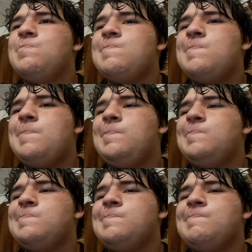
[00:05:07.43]

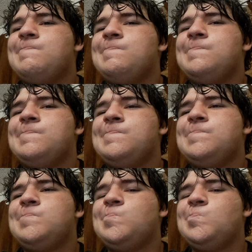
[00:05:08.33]

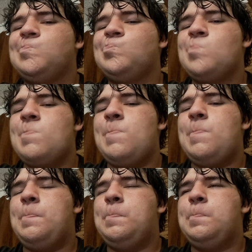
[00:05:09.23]

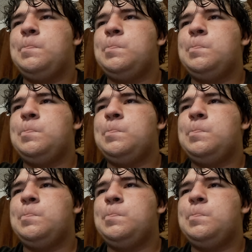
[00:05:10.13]
(silence)